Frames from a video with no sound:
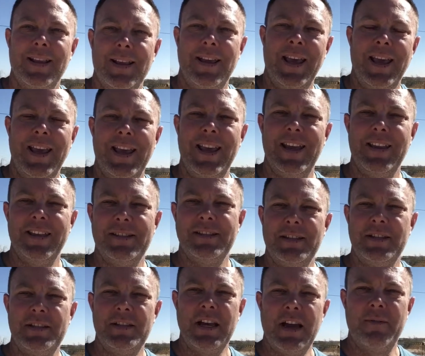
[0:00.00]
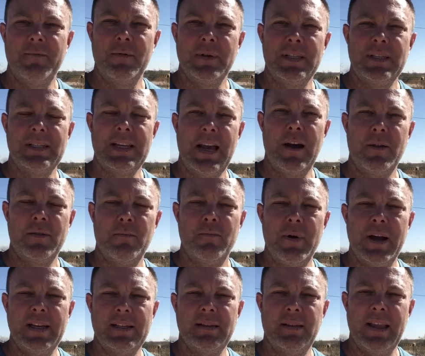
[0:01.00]
Hey, this is Jeff with
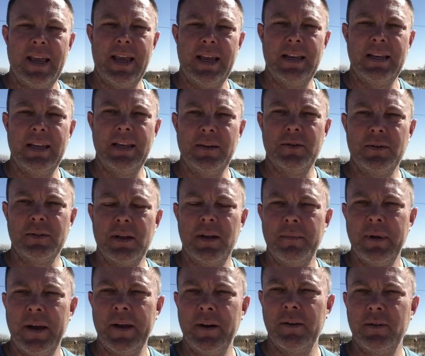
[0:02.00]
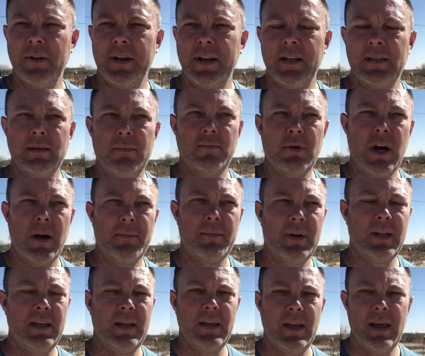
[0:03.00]
Southwest Land Deals. I'm out here looking at some
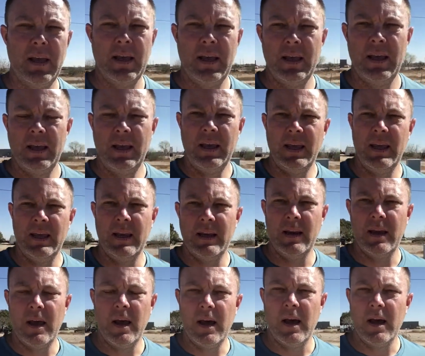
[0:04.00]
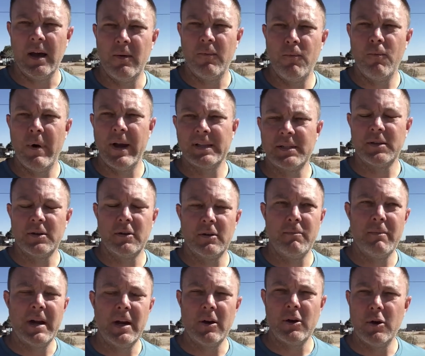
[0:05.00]
property in western
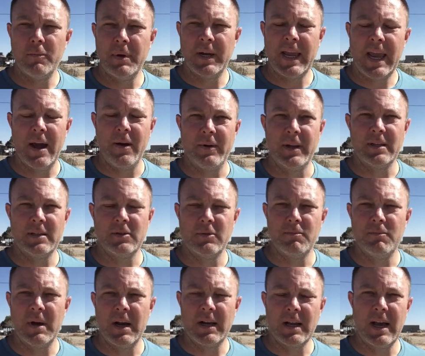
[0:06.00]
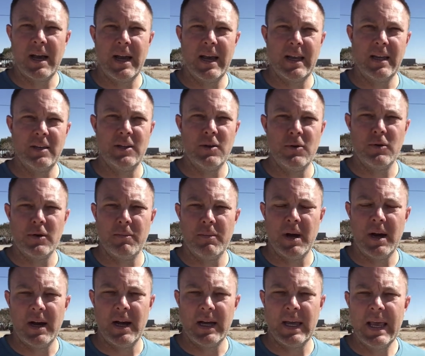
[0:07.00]
Maricopa County, so Buckeye and
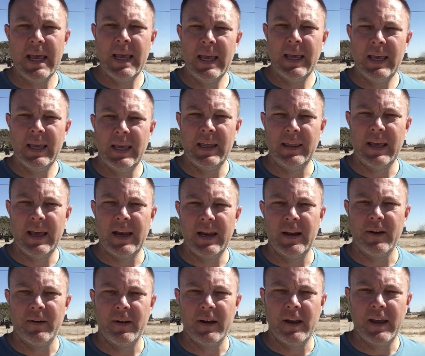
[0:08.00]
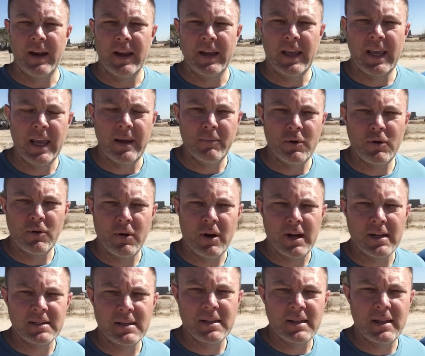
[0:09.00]
Tonopah in that area, and I came
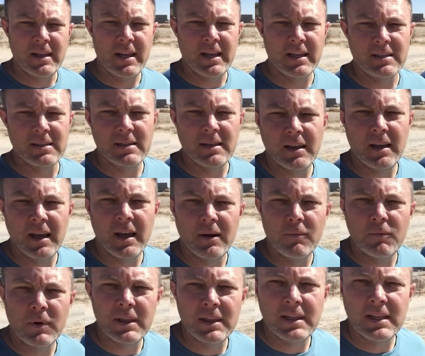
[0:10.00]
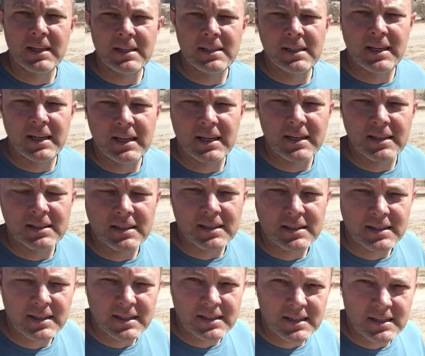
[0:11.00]
across this. And what this is
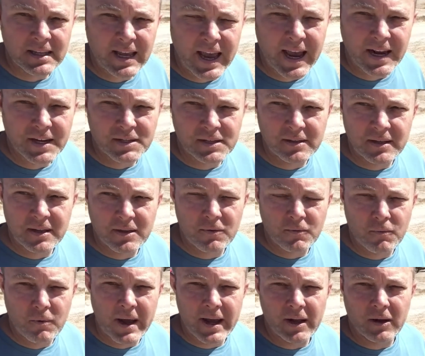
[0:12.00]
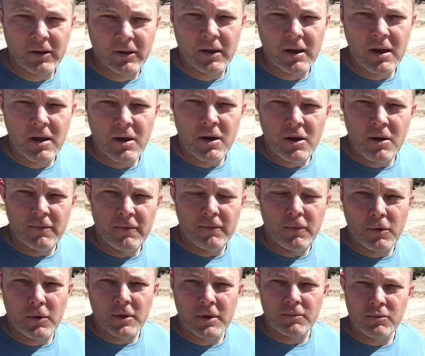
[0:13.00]
this is actually the well
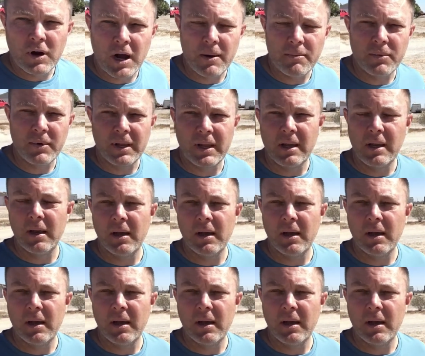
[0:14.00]
for the property.